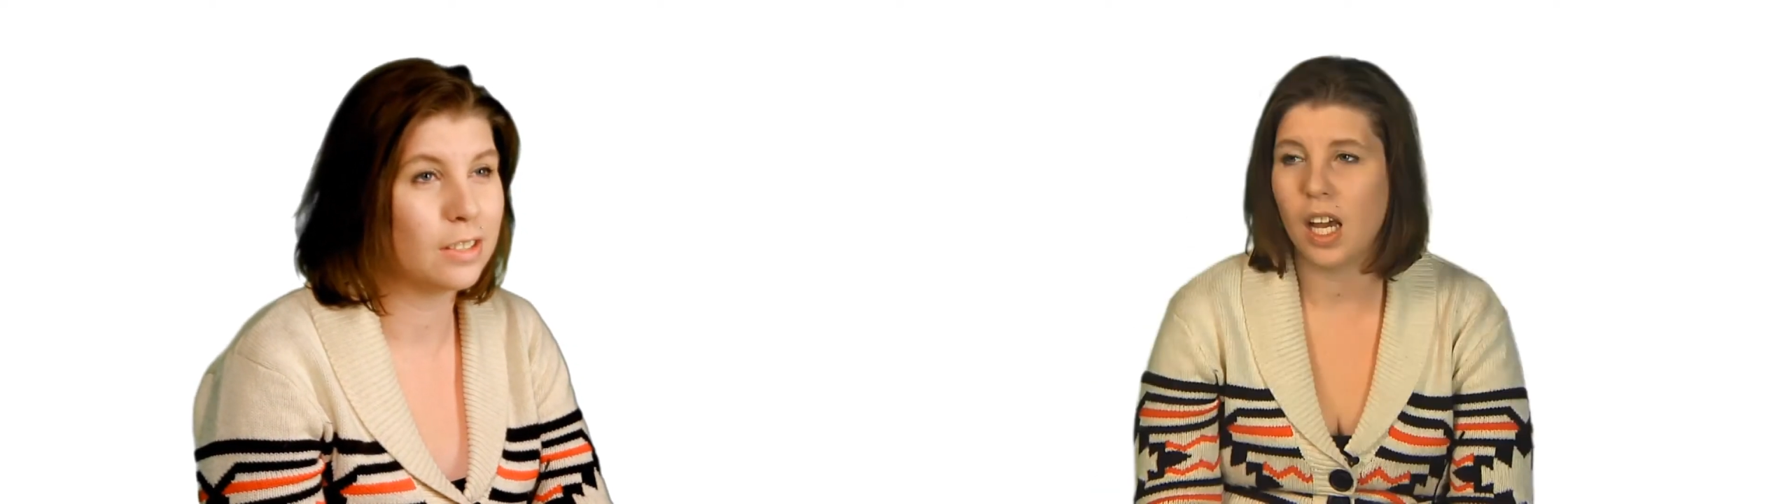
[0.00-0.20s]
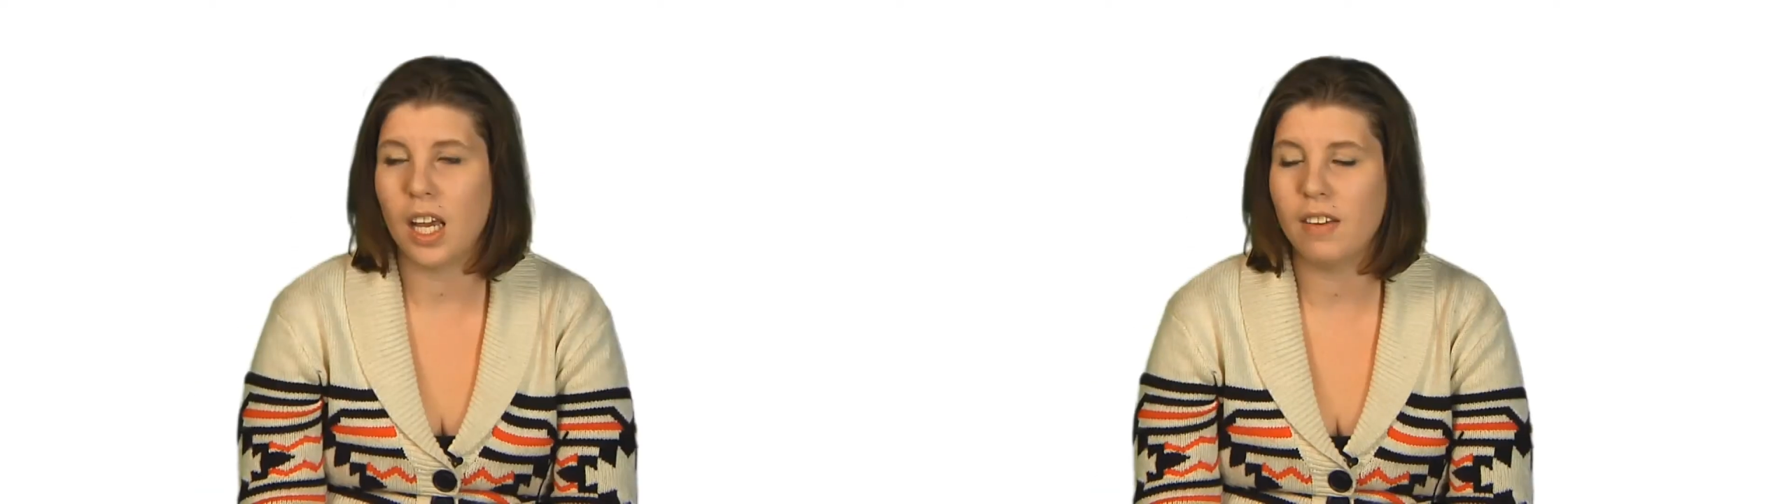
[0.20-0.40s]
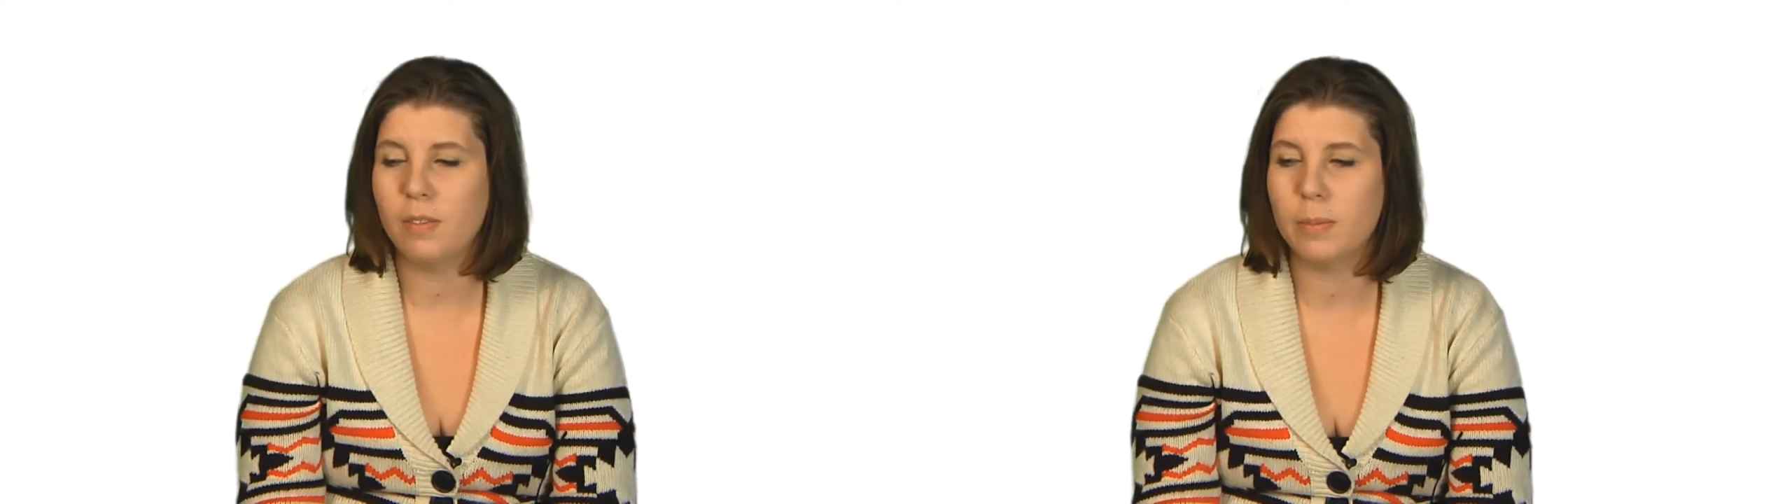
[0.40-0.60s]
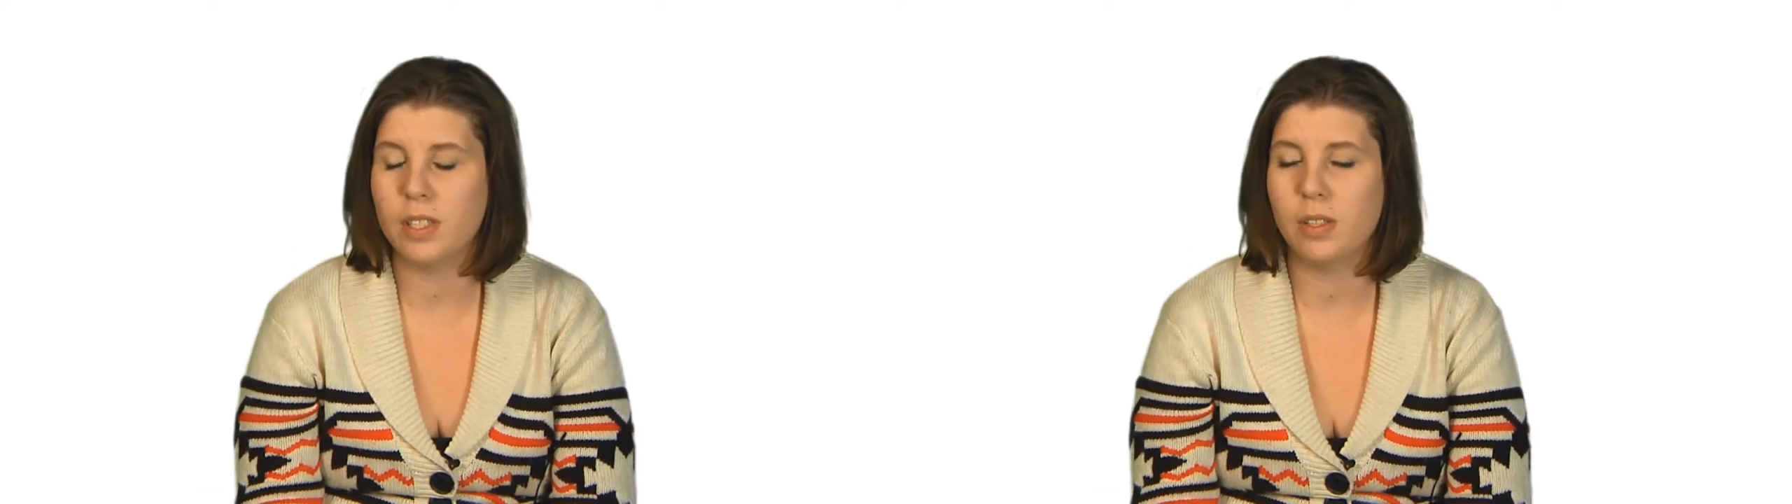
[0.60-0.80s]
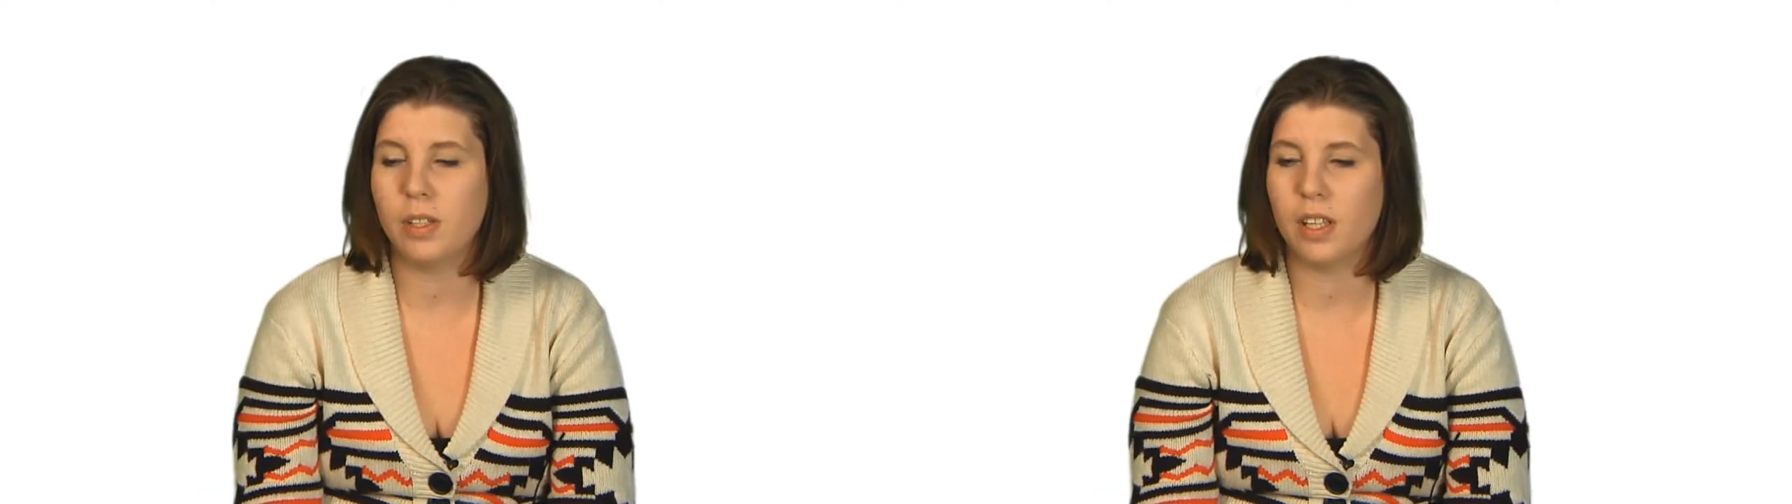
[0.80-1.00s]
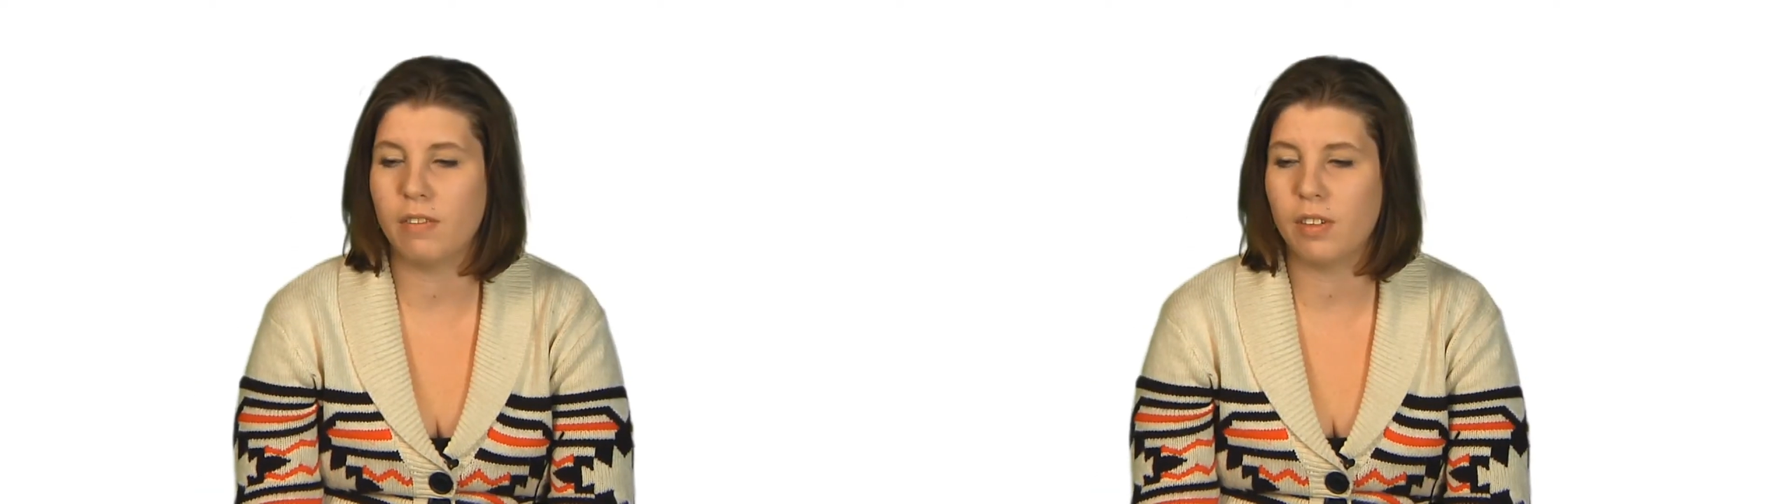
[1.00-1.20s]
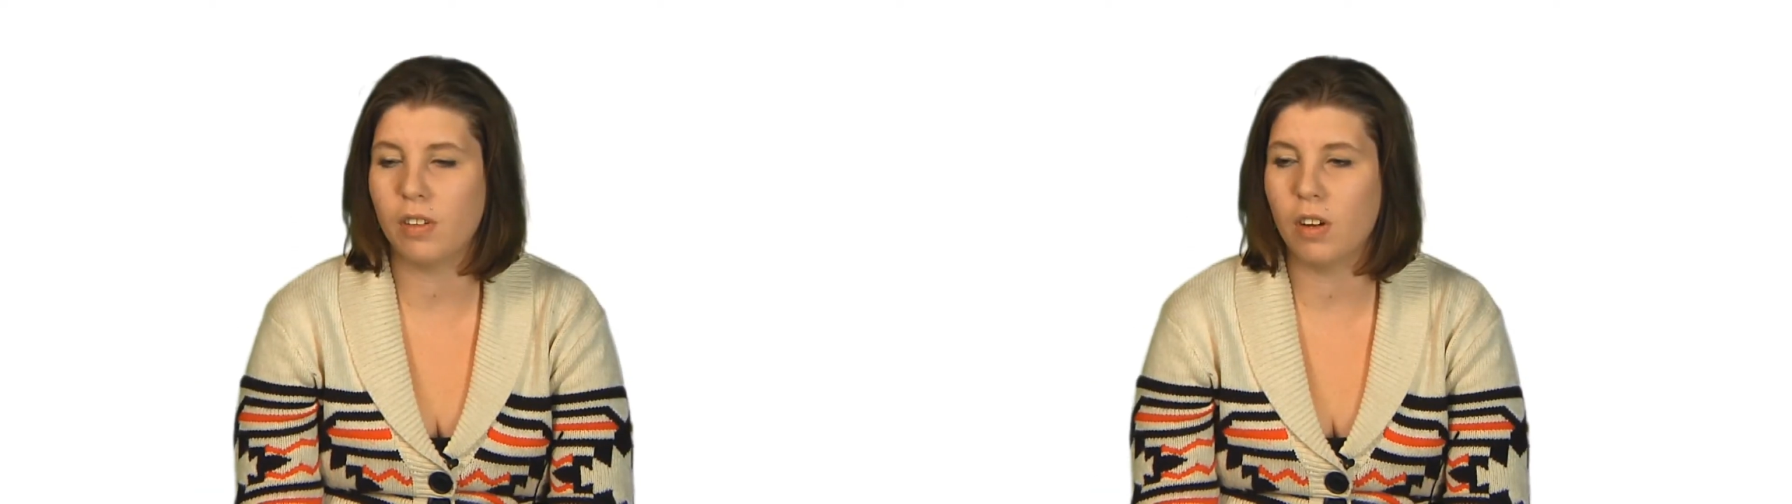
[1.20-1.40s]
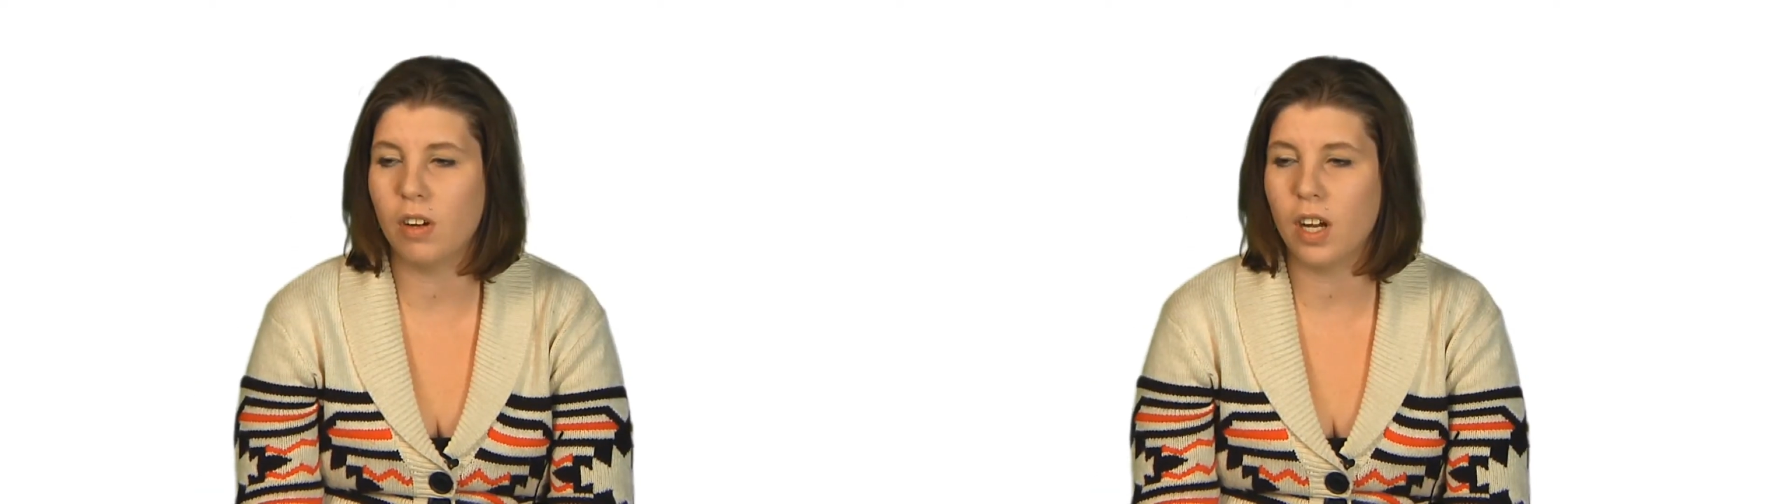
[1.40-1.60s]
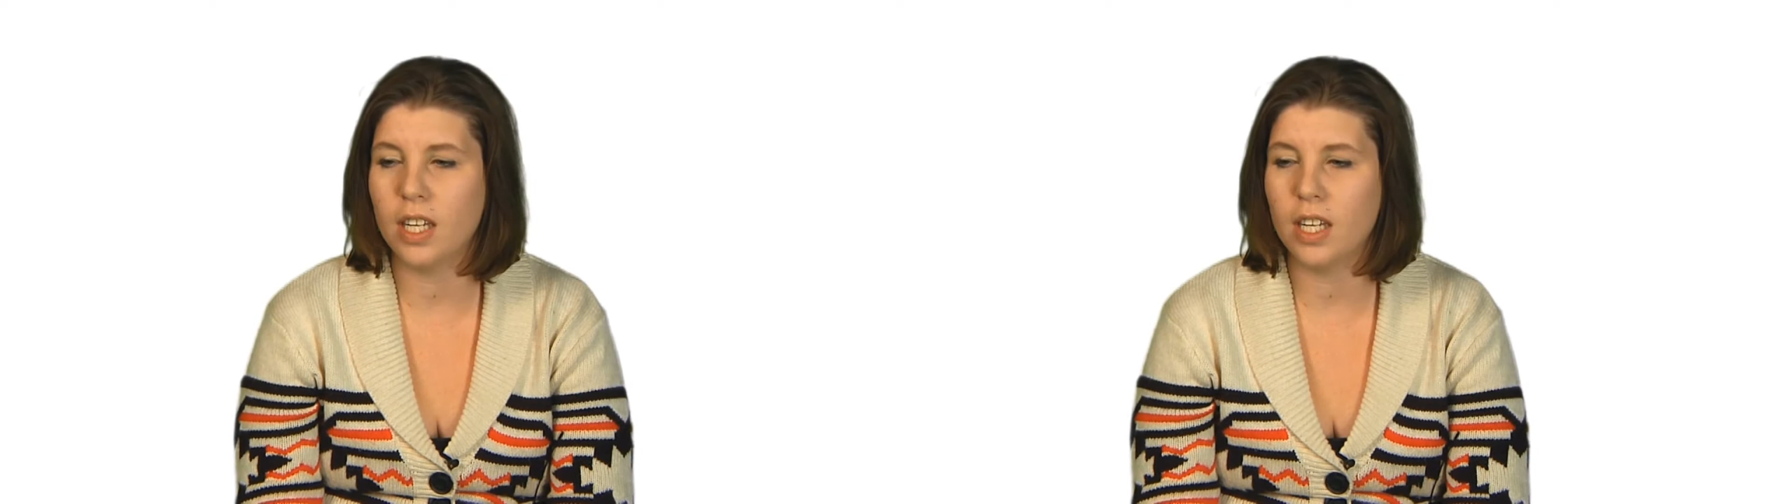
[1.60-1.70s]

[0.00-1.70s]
I haven't been doing that for long.